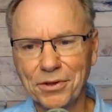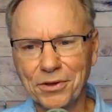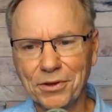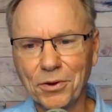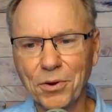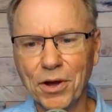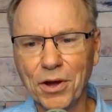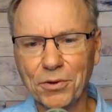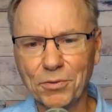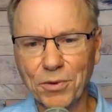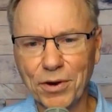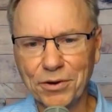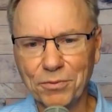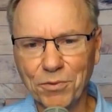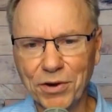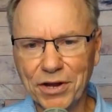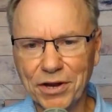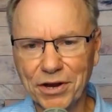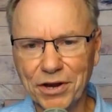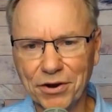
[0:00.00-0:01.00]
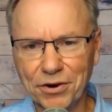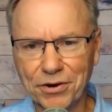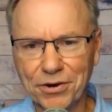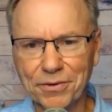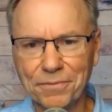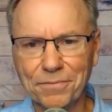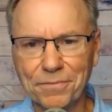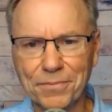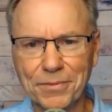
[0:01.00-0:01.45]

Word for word: go ahead Ray we can hear you.